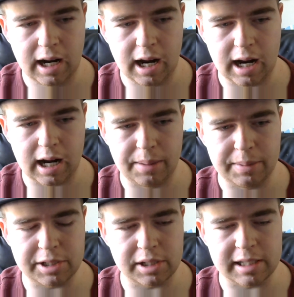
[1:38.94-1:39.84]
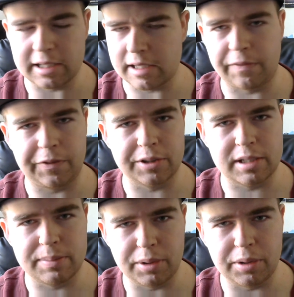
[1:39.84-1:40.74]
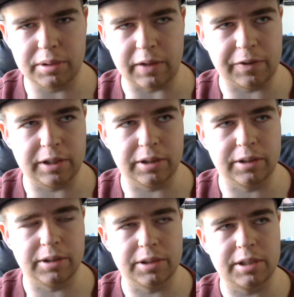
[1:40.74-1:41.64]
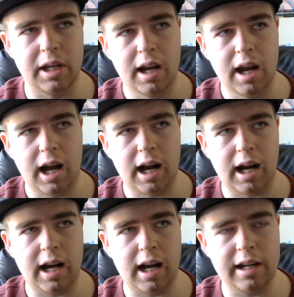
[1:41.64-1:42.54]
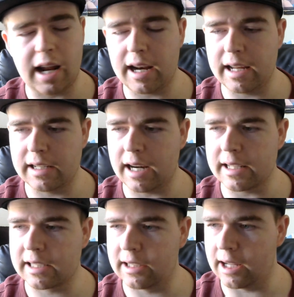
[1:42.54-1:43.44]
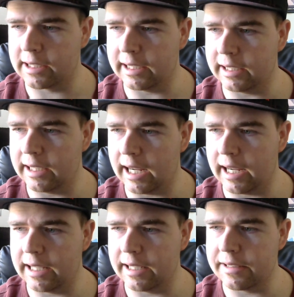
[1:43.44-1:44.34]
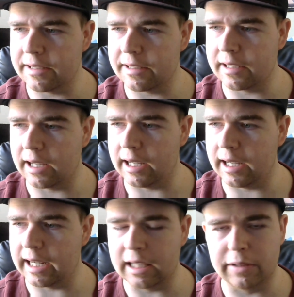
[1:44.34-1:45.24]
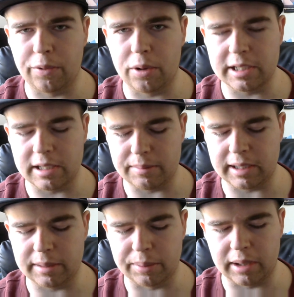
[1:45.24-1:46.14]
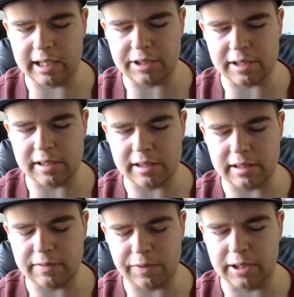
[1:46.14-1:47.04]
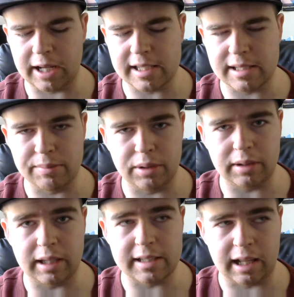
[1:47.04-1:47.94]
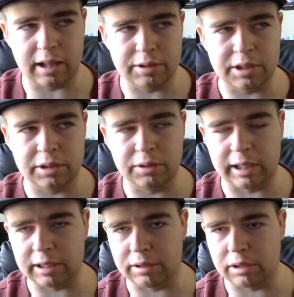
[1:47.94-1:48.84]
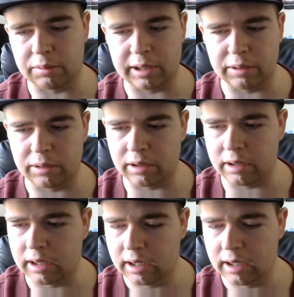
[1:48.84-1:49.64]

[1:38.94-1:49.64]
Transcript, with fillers: Um, it just it doesn't feel smooth. It feels uh, not, uh, not as clunky as uh, Halo four did to me, but it doesn't feel as smooth as Halo two or Halo three or